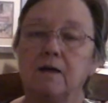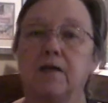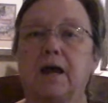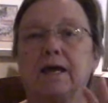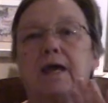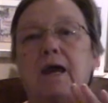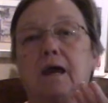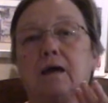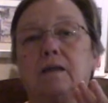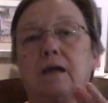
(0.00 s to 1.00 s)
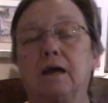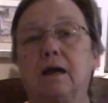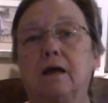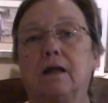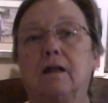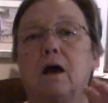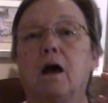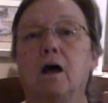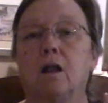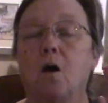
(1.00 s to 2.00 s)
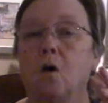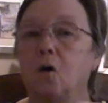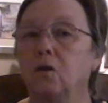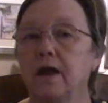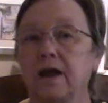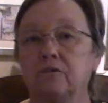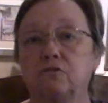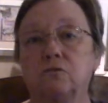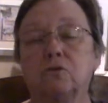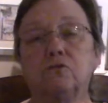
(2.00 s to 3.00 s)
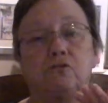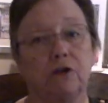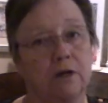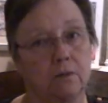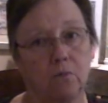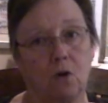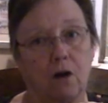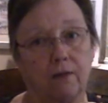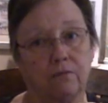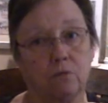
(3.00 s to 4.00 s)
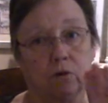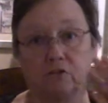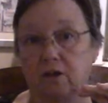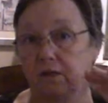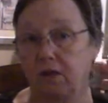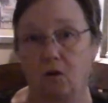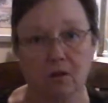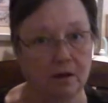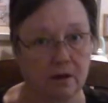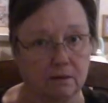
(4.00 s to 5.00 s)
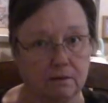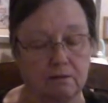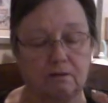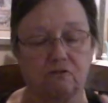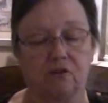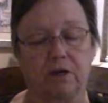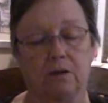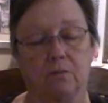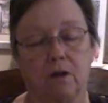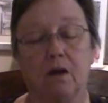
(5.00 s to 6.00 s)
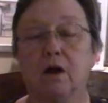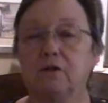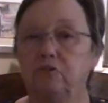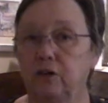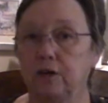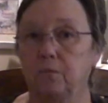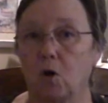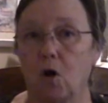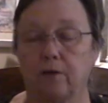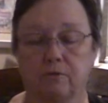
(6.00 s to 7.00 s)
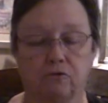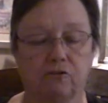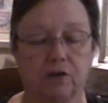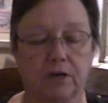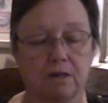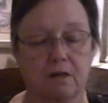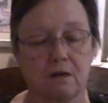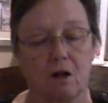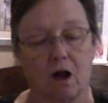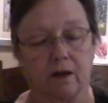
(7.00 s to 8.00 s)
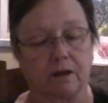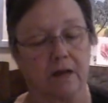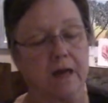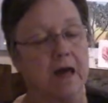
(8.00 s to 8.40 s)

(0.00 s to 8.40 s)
that I canned in an all-natural chicken broth, which that's all it is chicken broth or chicken stock.